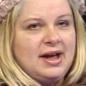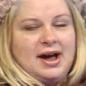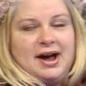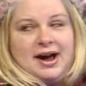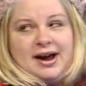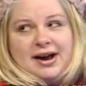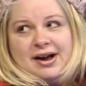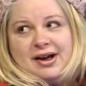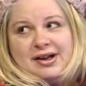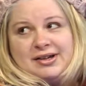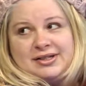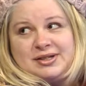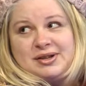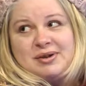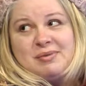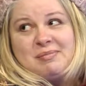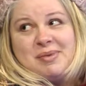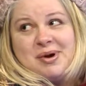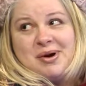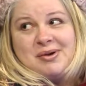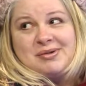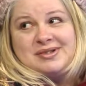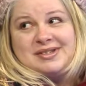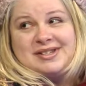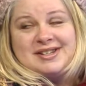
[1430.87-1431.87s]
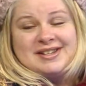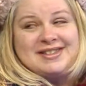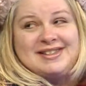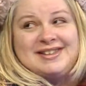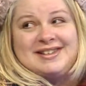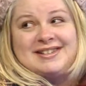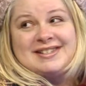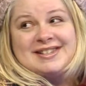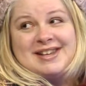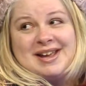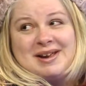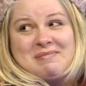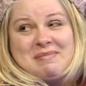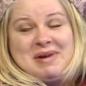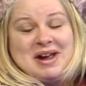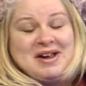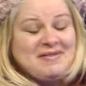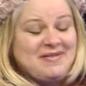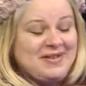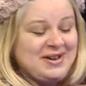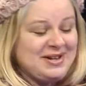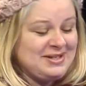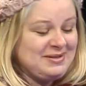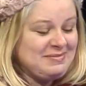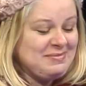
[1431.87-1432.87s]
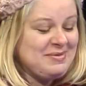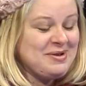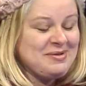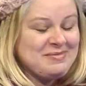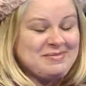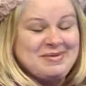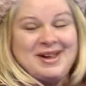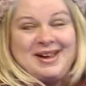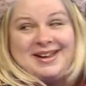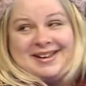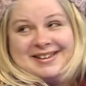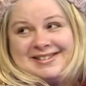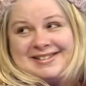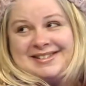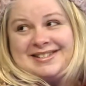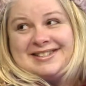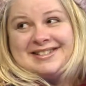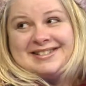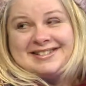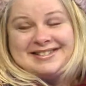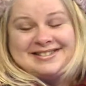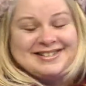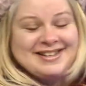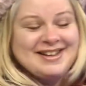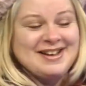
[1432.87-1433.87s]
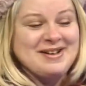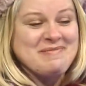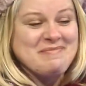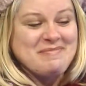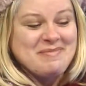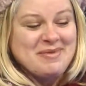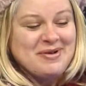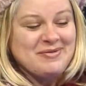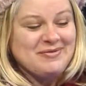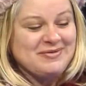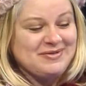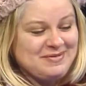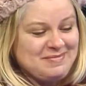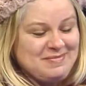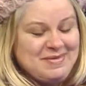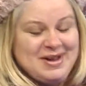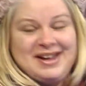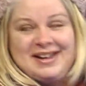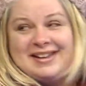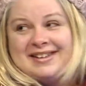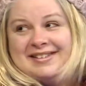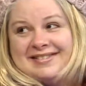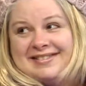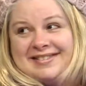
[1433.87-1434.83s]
I also posted this on my Facebook page. It moved me.